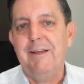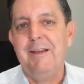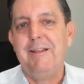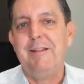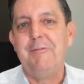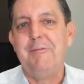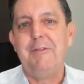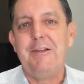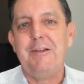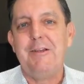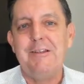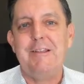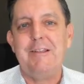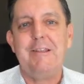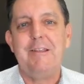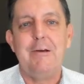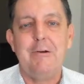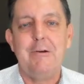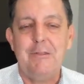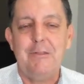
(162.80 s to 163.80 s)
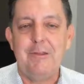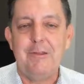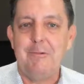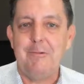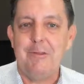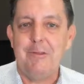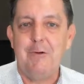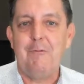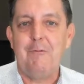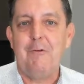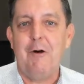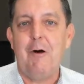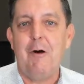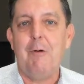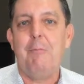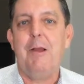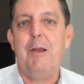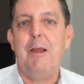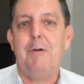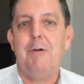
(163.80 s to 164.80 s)
And then when they see the, the, the,
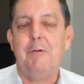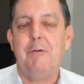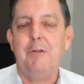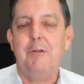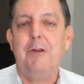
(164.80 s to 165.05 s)
overall payment